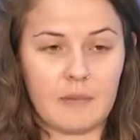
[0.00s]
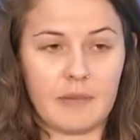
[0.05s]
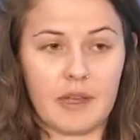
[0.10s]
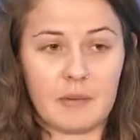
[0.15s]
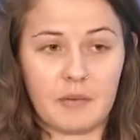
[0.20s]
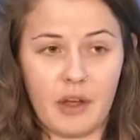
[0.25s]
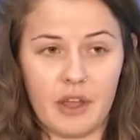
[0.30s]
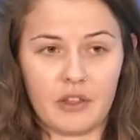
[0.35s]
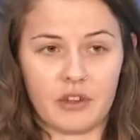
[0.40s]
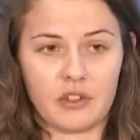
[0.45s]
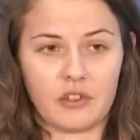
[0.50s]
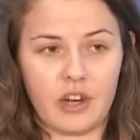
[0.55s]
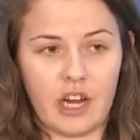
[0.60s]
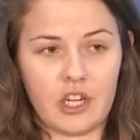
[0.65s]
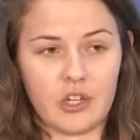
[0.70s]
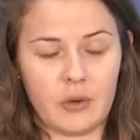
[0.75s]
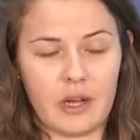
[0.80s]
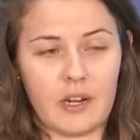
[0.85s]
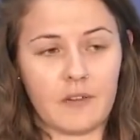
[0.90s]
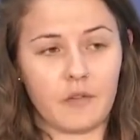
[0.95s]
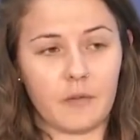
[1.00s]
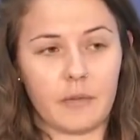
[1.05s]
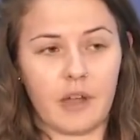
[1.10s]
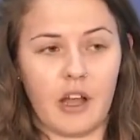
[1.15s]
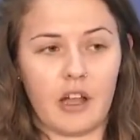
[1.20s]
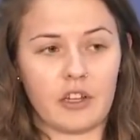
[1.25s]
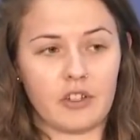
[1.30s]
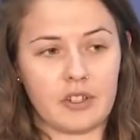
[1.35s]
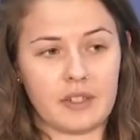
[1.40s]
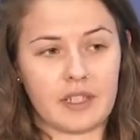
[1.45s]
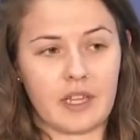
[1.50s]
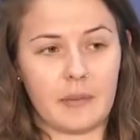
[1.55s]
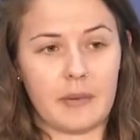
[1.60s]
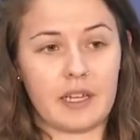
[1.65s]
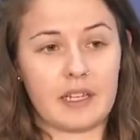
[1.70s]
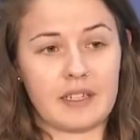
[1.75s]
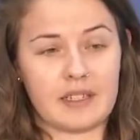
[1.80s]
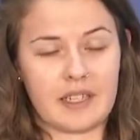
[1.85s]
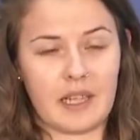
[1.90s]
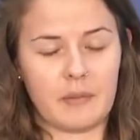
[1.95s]
And my brother is graduating from college this
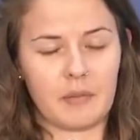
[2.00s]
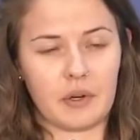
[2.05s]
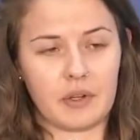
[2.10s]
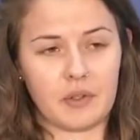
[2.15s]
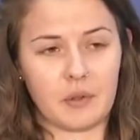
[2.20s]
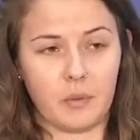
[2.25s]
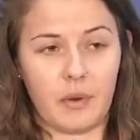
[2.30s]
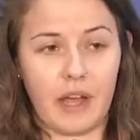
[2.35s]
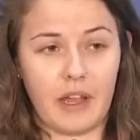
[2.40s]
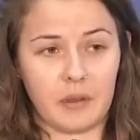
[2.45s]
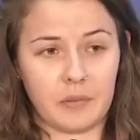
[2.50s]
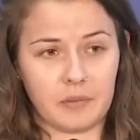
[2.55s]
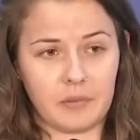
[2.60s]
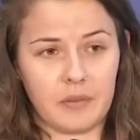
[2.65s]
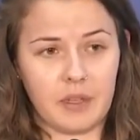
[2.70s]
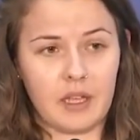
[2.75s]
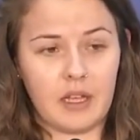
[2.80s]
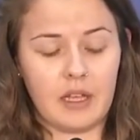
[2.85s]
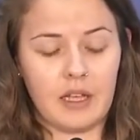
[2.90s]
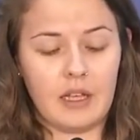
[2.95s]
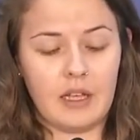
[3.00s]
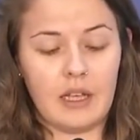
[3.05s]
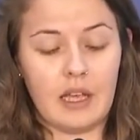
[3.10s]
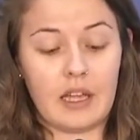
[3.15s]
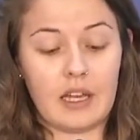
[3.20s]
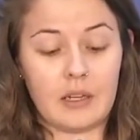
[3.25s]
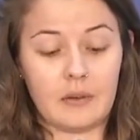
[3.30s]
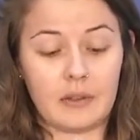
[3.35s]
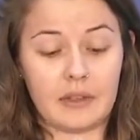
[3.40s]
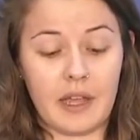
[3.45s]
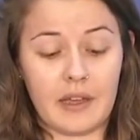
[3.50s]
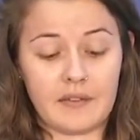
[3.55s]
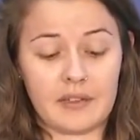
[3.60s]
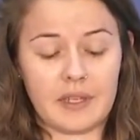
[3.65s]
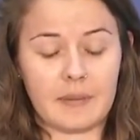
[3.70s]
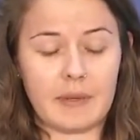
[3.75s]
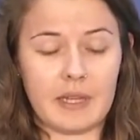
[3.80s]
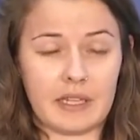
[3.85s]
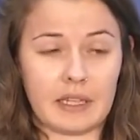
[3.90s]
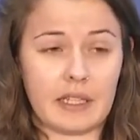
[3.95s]
coming December as well. And he would love
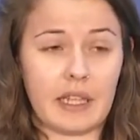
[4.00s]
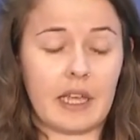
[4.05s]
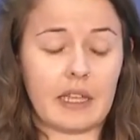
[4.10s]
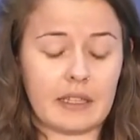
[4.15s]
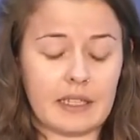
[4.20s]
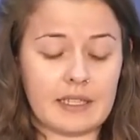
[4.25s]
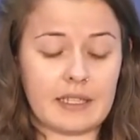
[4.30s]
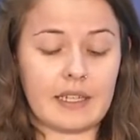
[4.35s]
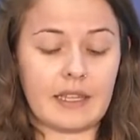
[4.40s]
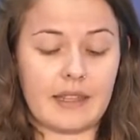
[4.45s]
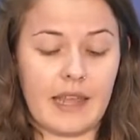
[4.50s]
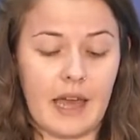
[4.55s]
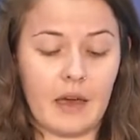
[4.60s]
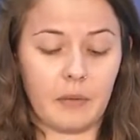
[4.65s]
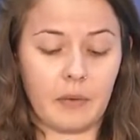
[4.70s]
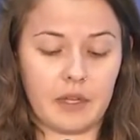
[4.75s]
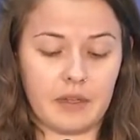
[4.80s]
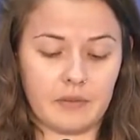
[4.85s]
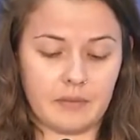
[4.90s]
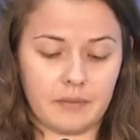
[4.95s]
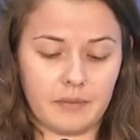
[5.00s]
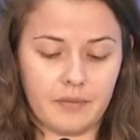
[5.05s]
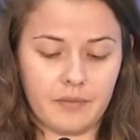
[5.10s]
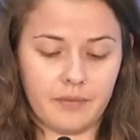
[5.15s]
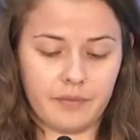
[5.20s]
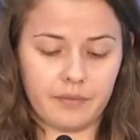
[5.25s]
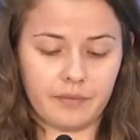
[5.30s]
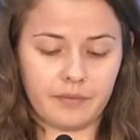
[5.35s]
to be at least at that one.